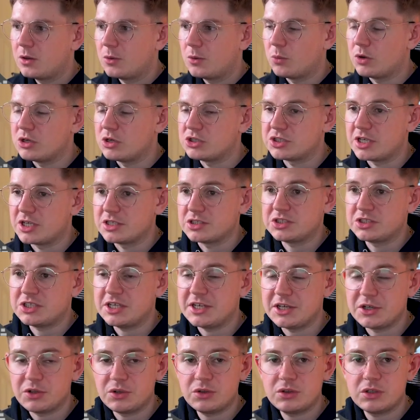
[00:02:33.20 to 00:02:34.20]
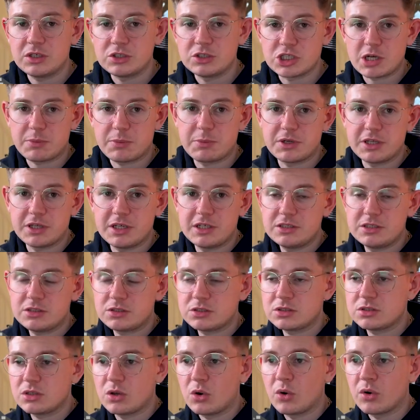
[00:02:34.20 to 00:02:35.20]
which says Teal in
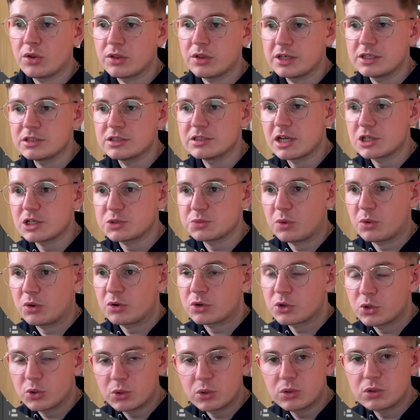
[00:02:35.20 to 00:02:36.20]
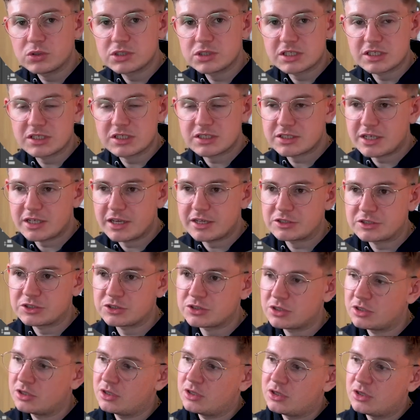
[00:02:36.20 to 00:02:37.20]
Japanese, or at least that's what Google says it says.
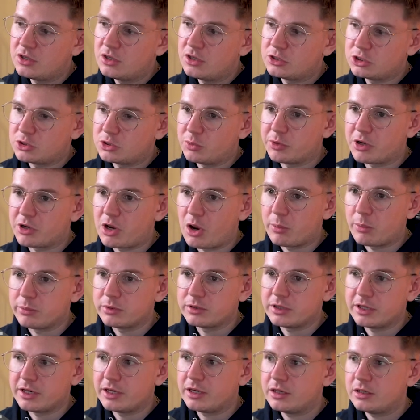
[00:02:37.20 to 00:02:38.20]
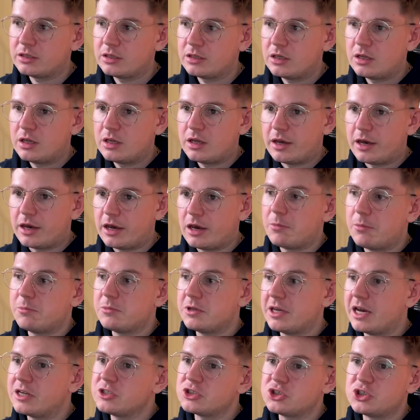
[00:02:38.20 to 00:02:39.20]
So we're going with it.
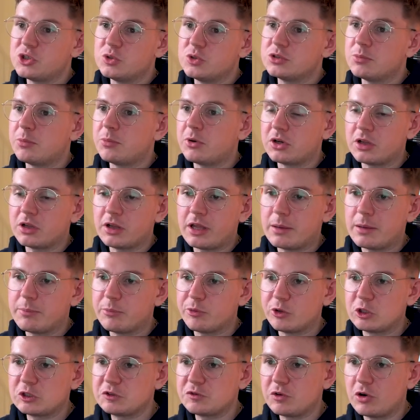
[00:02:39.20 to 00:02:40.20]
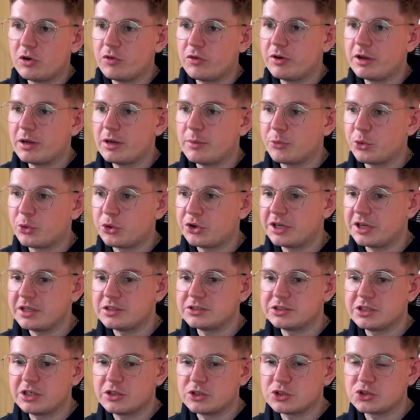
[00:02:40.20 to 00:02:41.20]
Yeah, I just used a monoline brush for it and brought it
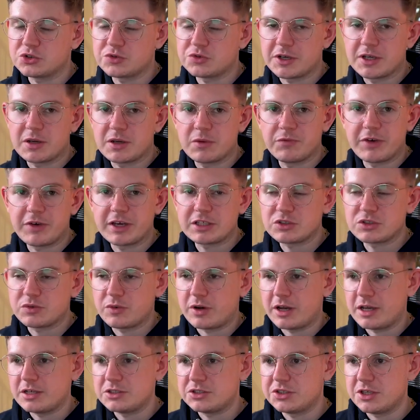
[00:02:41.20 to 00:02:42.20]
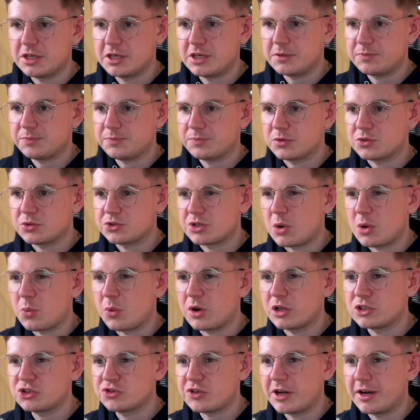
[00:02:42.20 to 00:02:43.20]
into Illustrator and vectorized it. So I
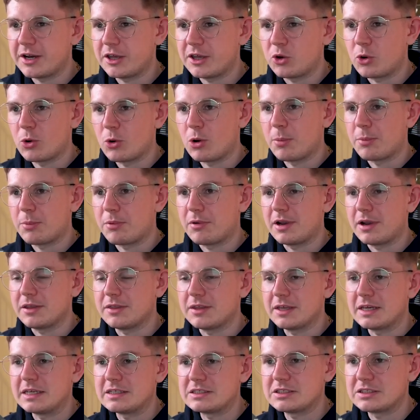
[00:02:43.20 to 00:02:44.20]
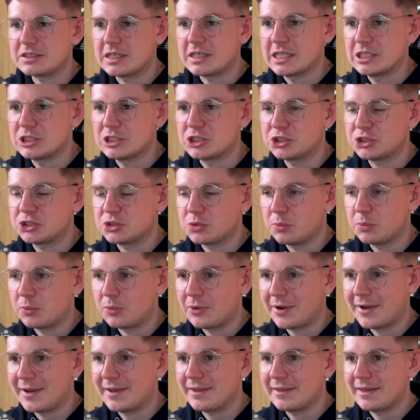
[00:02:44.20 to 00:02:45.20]
want to try and incorporate this in some
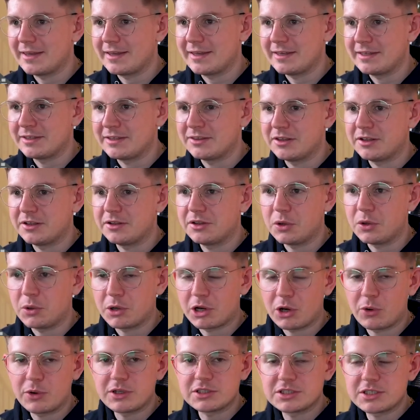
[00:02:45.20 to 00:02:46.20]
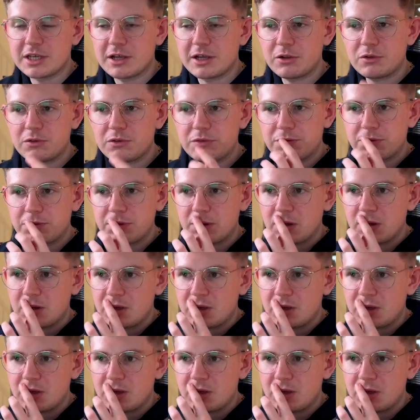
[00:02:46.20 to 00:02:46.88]
way in the logo itself,